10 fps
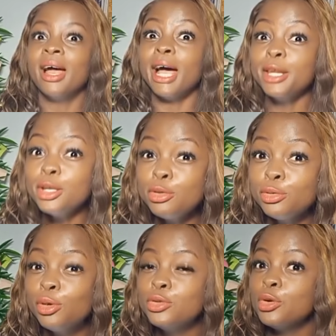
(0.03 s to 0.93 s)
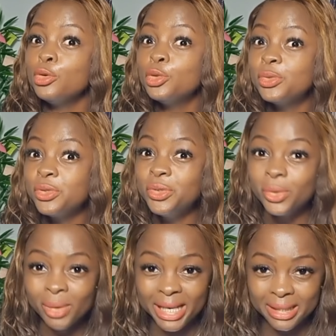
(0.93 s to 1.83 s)
I need you to go to your YouTube studio
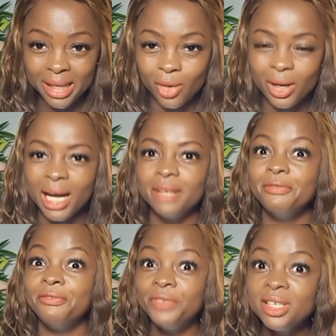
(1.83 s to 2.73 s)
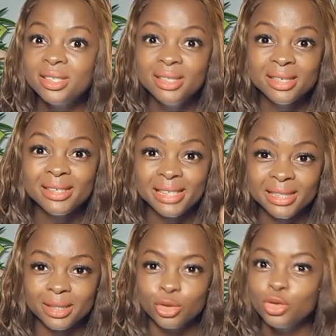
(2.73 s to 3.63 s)
right now and fix this
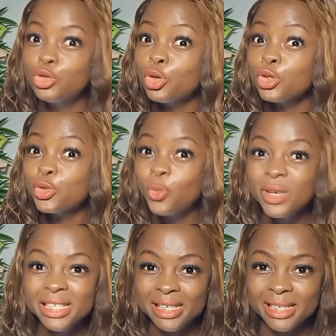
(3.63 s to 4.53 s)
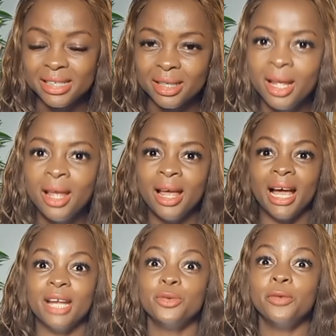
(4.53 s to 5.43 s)
setting, just one setting,
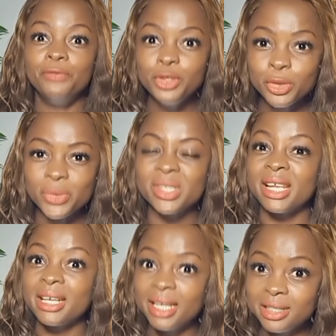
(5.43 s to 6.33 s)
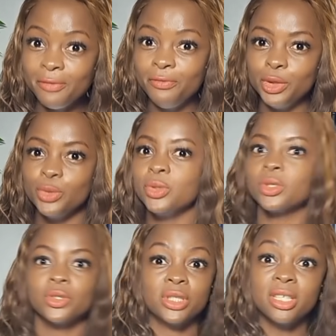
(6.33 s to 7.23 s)
and your videos will start getting views, your
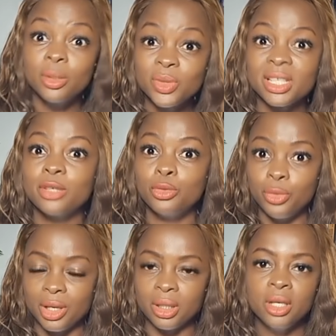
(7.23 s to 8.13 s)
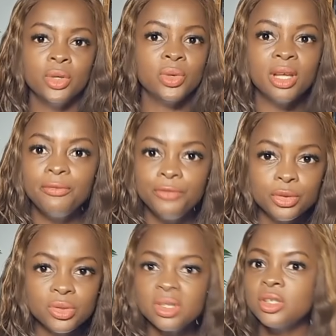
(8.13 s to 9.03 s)
channel will start growing. You get
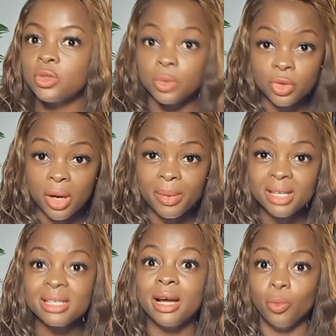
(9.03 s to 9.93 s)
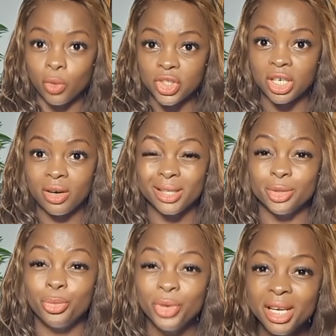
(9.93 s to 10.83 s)
views, subscribers, and watch
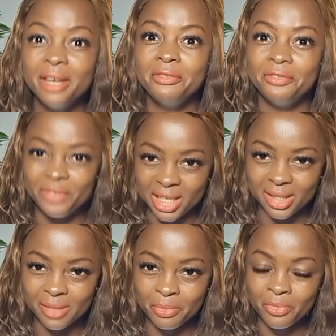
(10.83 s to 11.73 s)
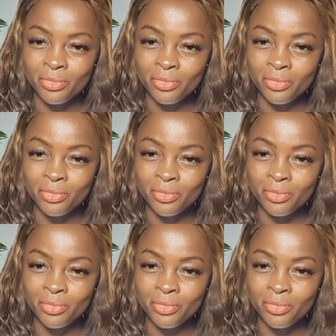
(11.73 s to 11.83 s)
hours really fast.